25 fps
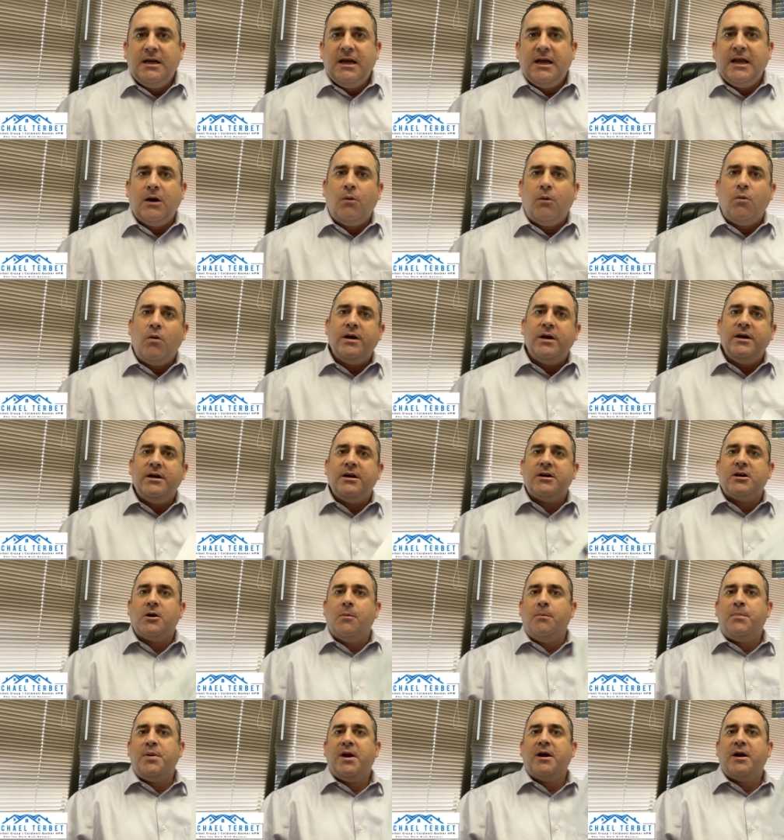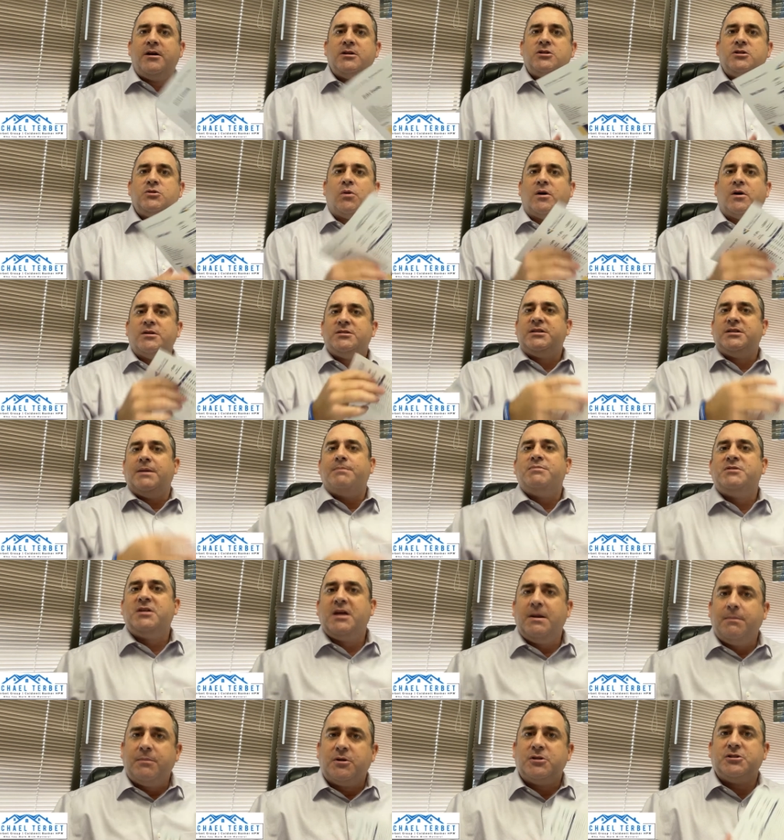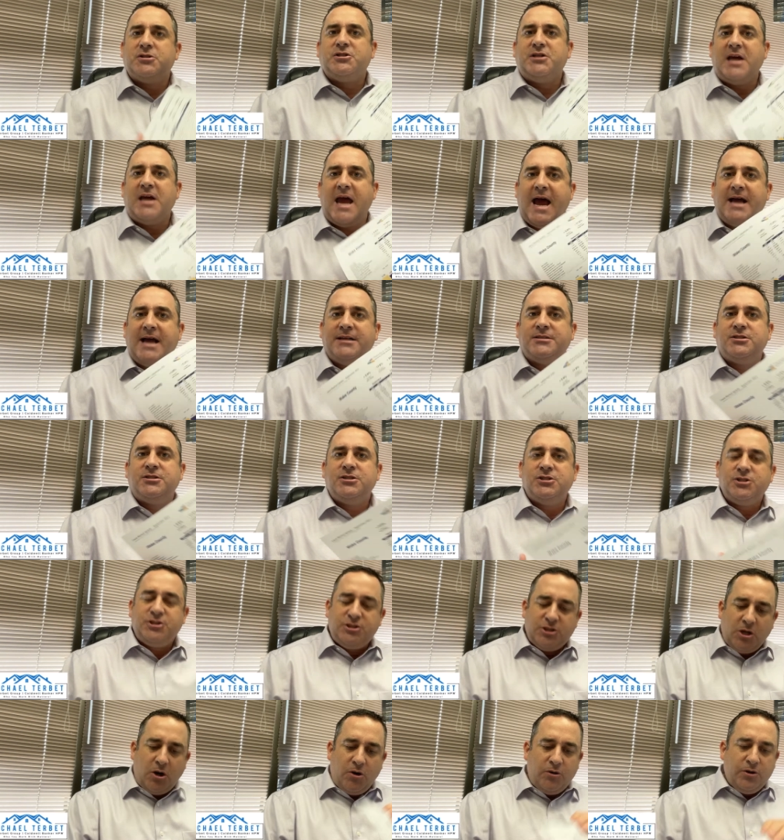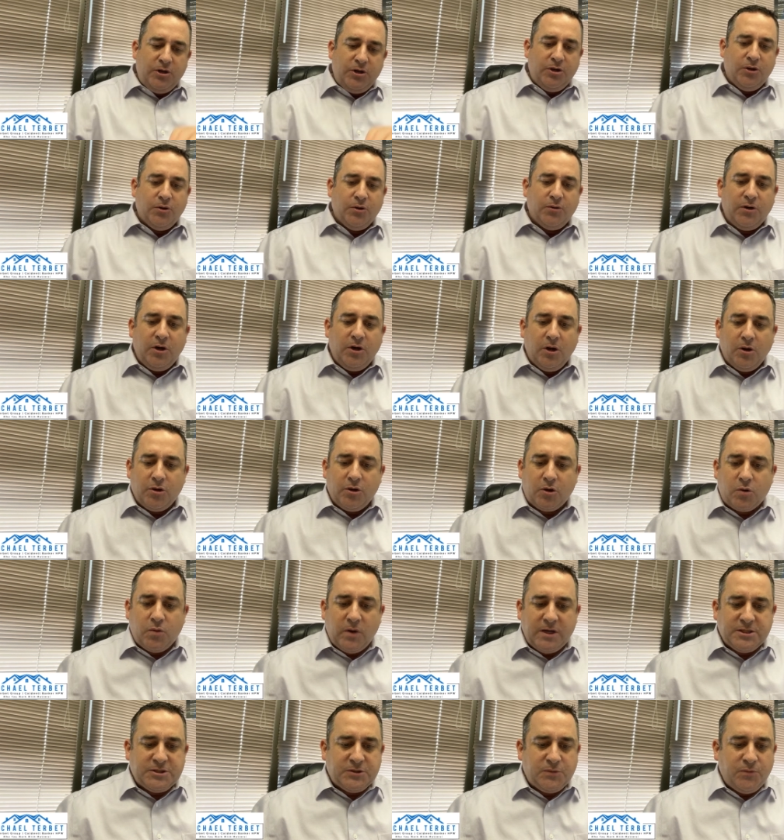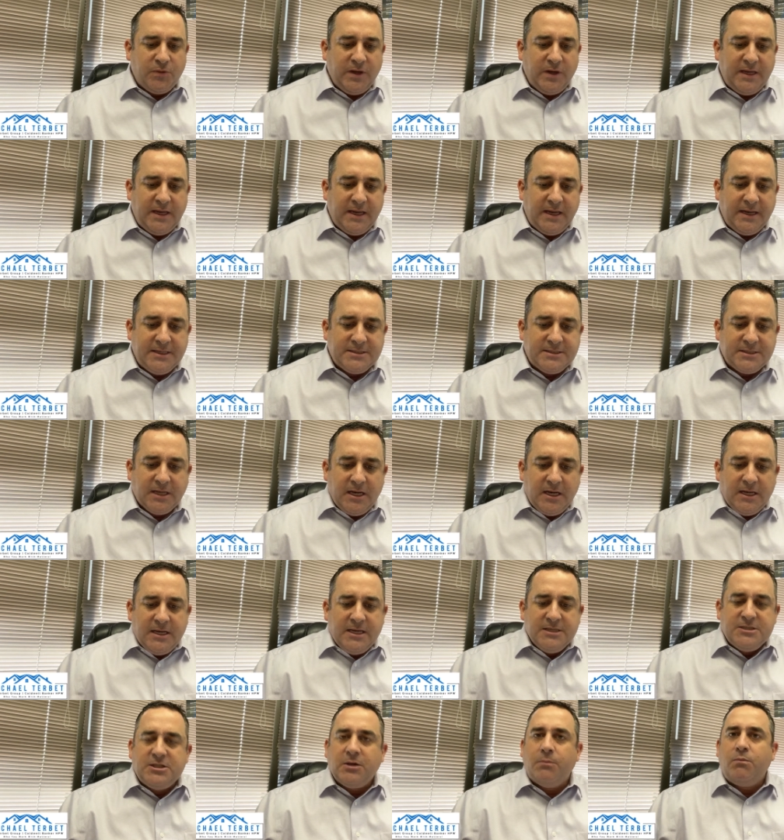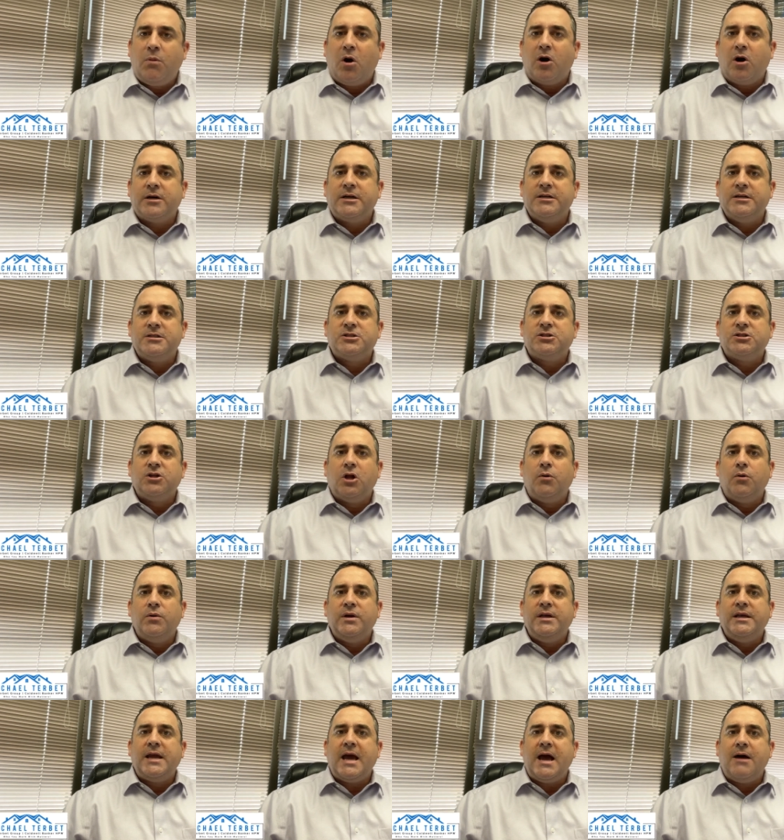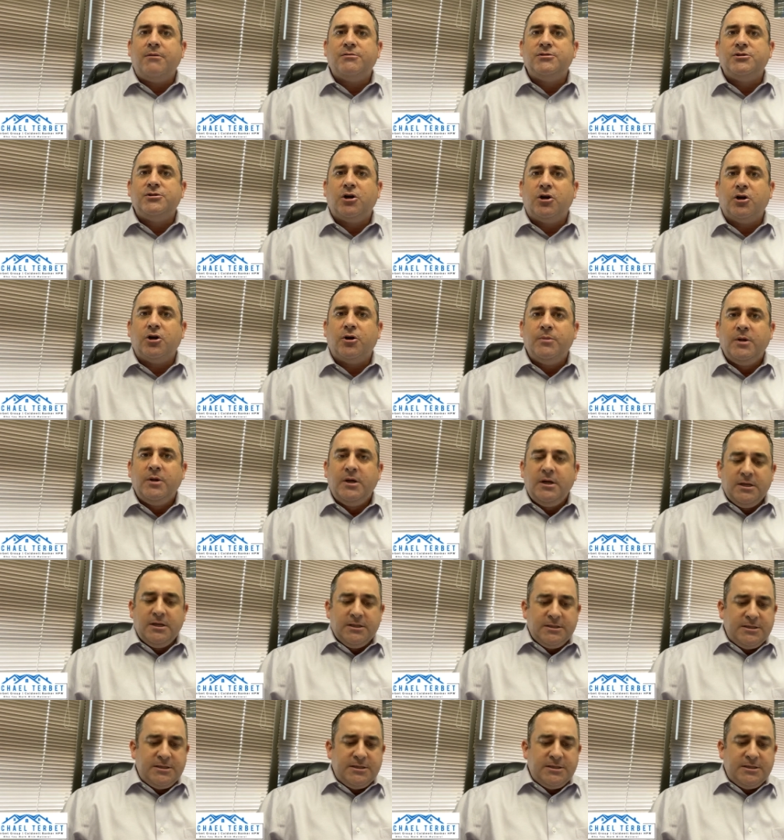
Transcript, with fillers: And I wanted to compare it to our September stats to show you, you know, the question we get is, is the market slowing down, Terb?